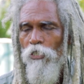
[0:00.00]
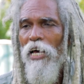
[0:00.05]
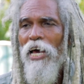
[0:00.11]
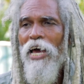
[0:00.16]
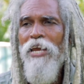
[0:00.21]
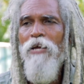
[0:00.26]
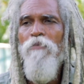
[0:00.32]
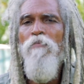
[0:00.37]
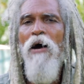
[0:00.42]

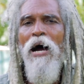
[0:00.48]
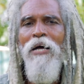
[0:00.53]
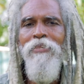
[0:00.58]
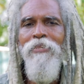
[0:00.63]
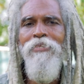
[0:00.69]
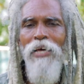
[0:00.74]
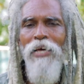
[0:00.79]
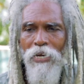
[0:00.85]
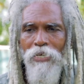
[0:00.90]
Any
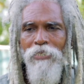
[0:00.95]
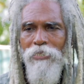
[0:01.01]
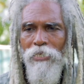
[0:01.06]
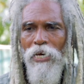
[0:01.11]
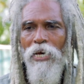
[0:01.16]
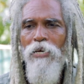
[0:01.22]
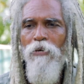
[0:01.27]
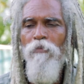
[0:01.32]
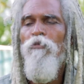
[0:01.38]
man tell you,
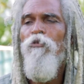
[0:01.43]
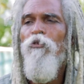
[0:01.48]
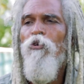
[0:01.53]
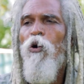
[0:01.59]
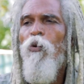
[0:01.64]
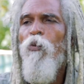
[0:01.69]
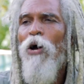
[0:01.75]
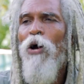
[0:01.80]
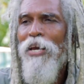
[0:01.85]
say, him
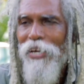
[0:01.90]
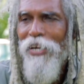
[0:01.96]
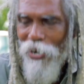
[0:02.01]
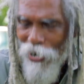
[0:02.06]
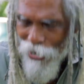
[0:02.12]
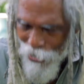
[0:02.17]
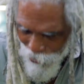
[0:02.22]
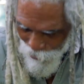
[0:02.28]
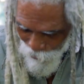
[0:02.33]
know when the
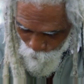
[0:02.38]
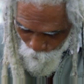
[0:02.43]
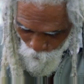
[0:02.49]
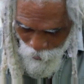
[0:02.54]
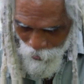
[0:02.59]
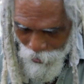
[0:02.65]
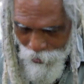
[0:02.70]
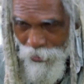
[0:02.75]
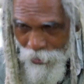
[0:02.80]
earth
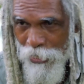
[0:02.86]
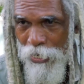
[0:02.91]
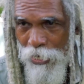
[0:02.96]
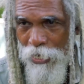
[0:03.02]
create,